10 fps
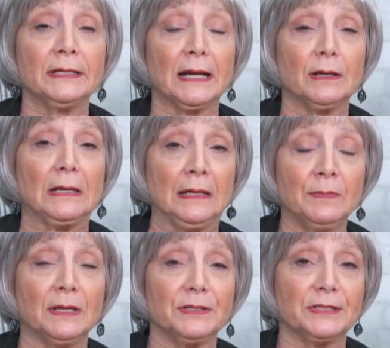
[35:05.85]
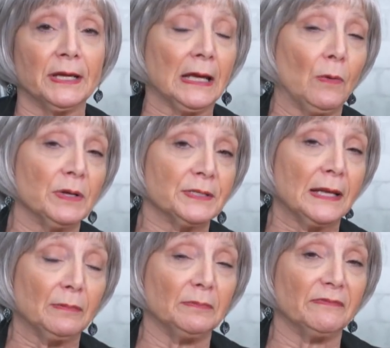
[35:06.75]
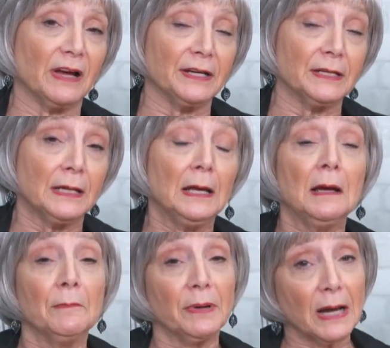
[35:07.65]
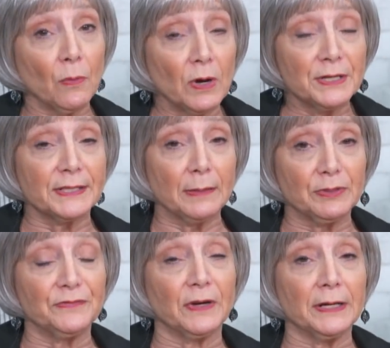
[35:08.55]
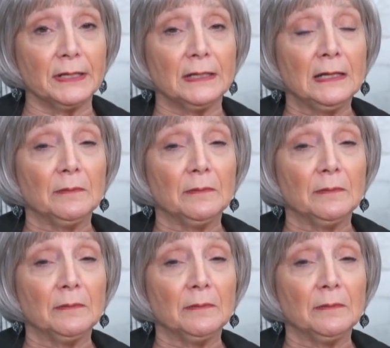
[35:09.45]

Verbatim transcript: I emailed saying I wasn't able to find it, but I was able to find it.